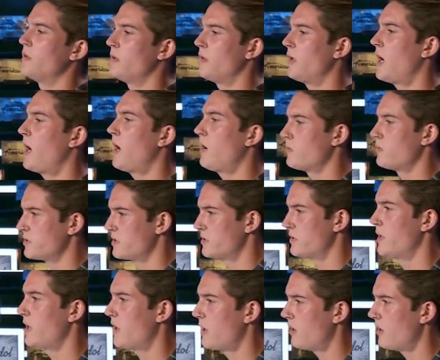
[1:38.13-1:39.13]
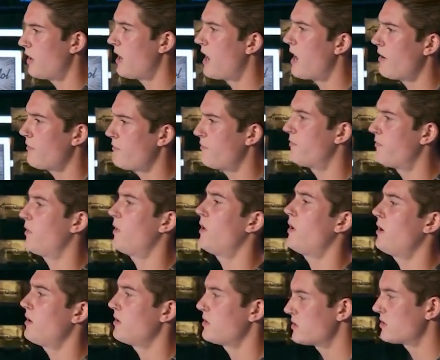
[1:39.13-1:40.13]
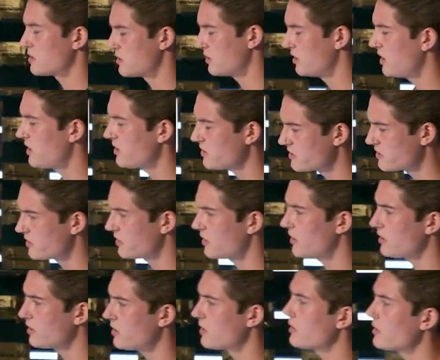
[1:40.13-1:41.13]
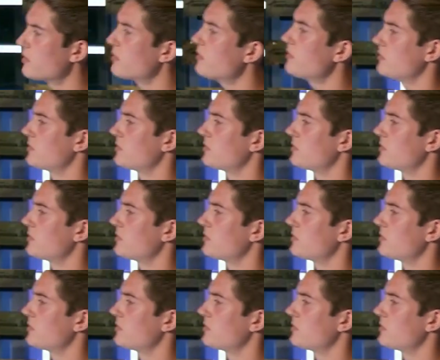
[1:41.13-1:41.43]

That was where I first listened